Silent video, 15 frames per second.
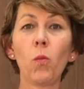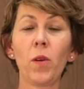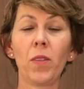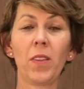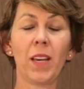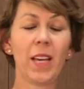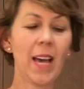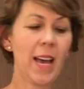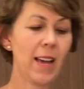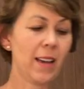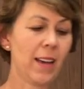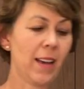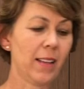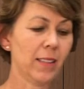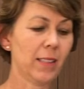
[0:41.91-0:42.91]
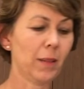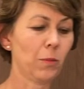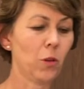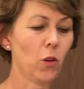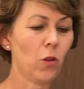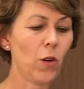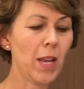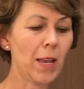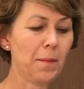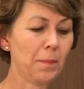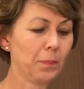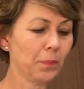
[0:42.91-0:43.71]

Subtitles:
with the cake and some cream.